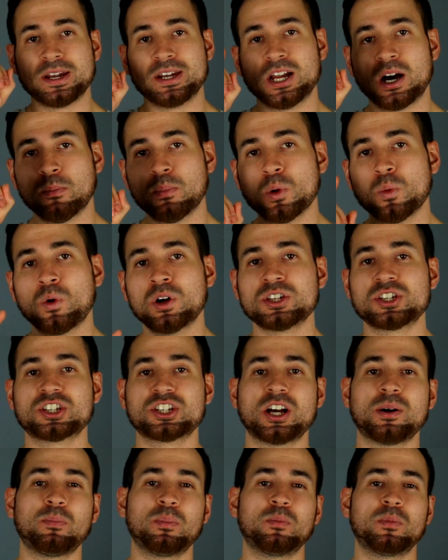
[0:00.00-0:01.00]
number 1
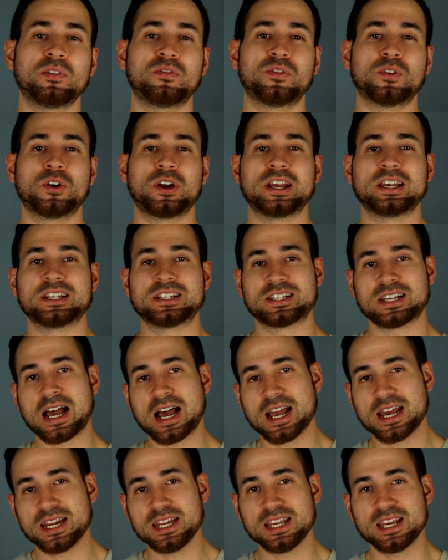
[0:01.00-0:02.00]
supplement for
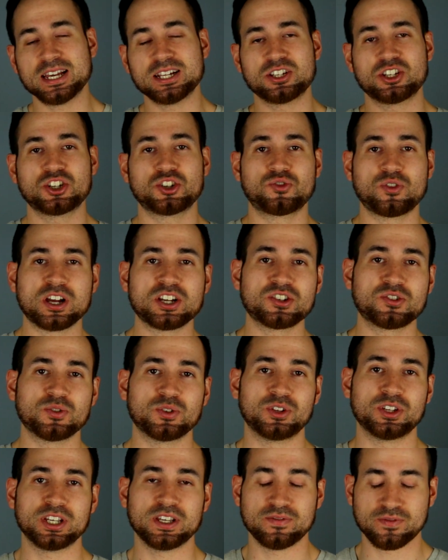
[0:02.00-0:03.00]
anxiety and stress
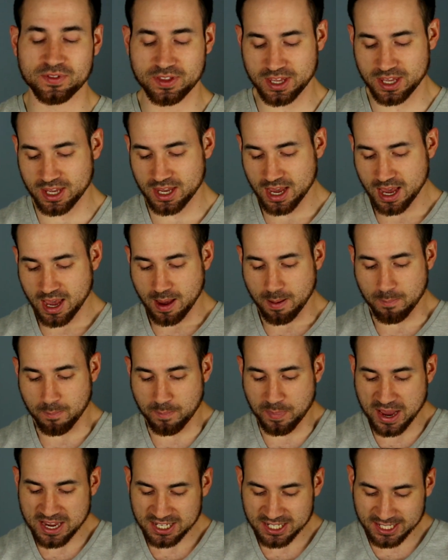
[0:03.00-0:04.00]
relief, the
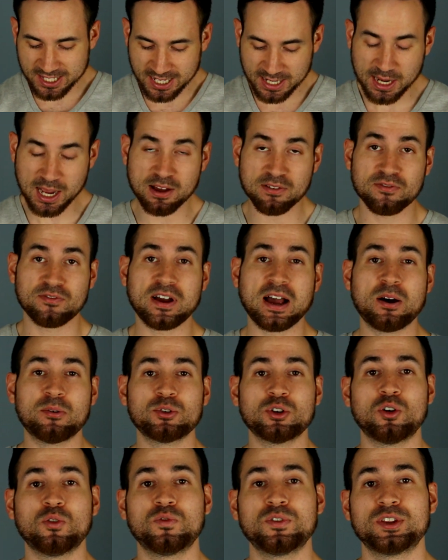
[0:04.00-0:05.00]
best thing I've
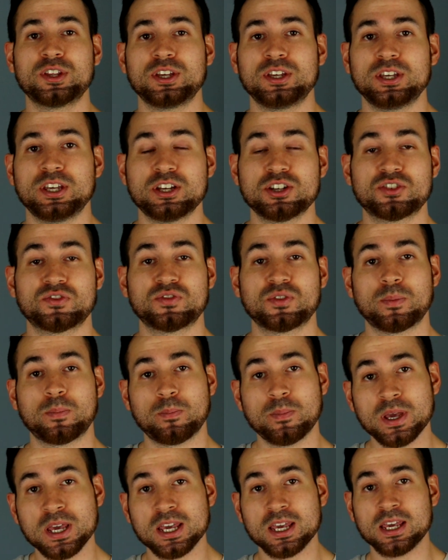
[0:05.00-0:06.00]
found over the years for
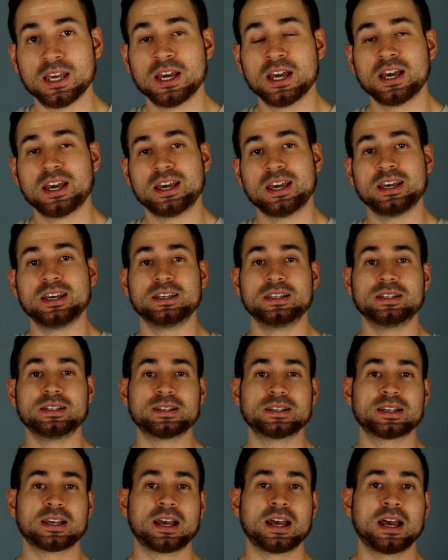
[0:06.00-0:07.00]
me
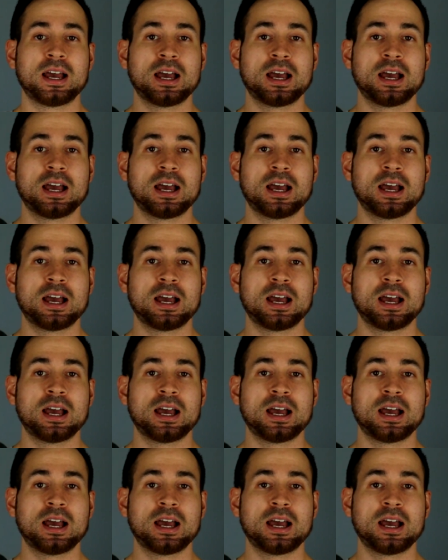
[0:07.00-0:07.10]
is